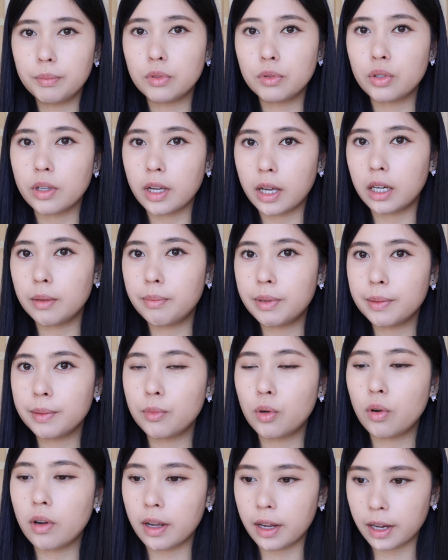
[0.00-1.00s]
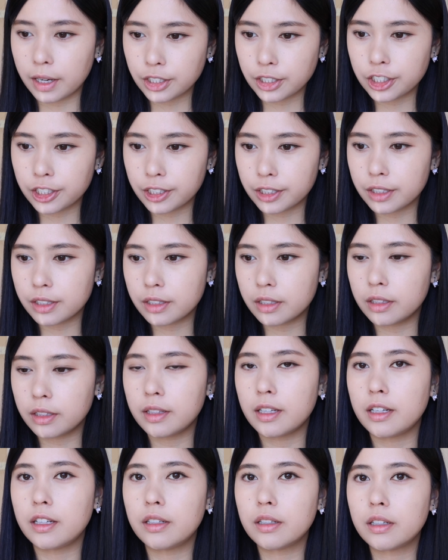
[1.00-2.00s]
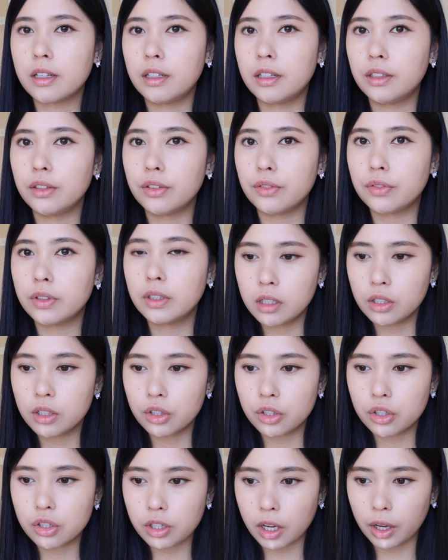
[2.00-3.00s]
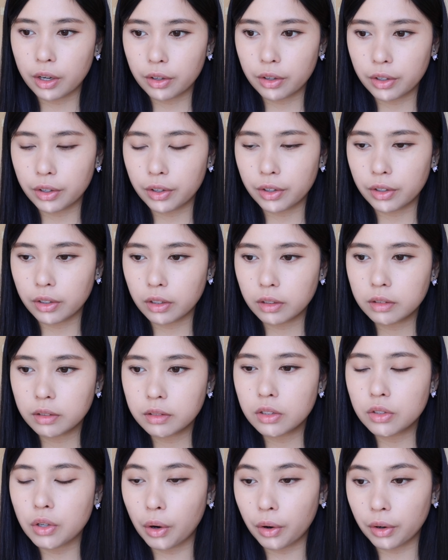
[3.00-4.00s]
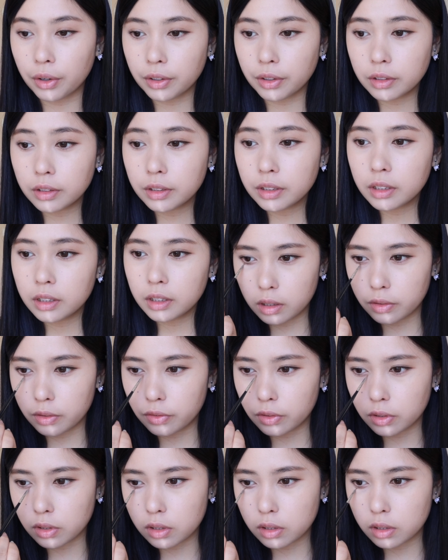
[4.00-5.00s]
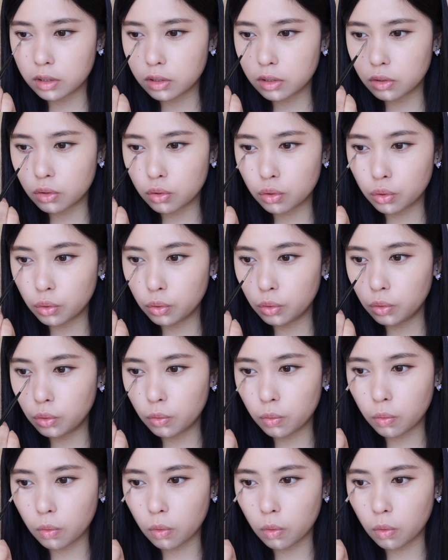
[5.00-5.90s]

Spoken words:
To add a bit more ashiness and that kind of shadow tone, if it's too